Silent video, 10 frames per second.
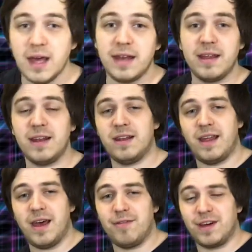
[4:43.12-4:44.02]
And then,
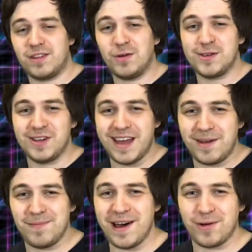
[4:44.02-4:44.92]
have I told you
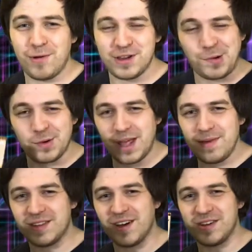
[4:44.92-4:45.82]
yet about Retro
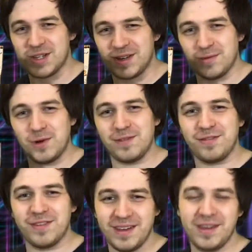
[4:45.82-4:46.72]
Gaming Dungeon, one
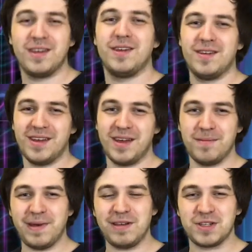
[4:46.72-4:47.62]
of
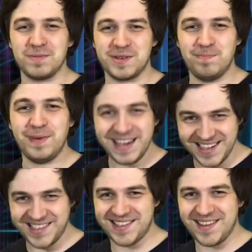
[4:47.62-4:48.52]
Belgium's
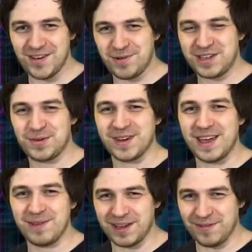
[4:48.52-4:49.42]
biggest retro
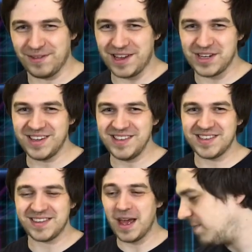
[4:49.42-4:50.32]
gaming
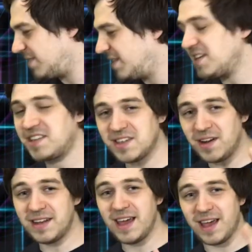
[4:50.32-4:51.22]
conventions? This
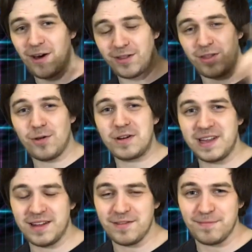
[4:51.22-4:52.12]
Sunday, on the
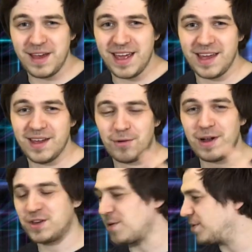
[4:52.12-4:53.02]
thirteenth of May,
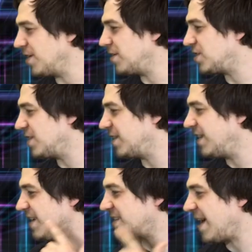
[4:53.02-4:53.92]
Retro
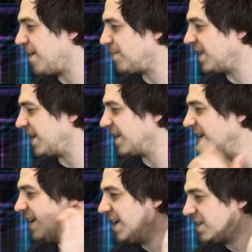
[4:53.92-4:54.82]
Dungeon is happening
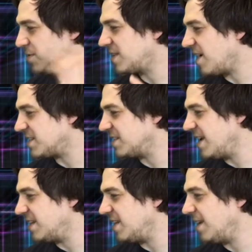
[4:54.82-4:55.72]
two thousand
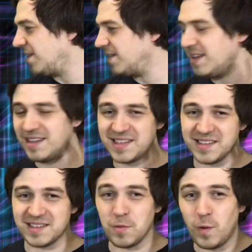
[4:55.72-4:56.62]
eighteen. This
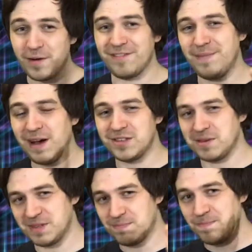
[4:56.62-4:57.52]
is one of
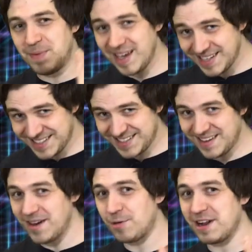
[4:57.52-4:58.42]
Belgium's
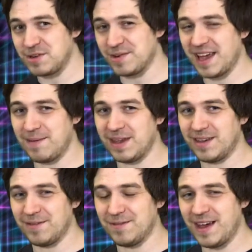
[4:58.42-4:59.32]
biggest retro gaming
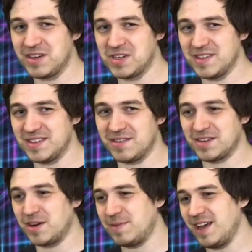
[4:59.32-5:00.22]
conventions.
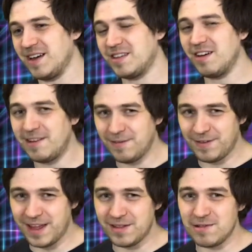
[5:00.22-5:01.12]
There's going to be a ton of
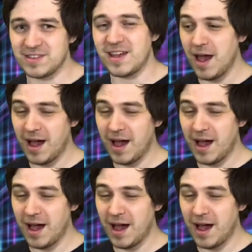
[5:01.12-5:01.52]
vendors.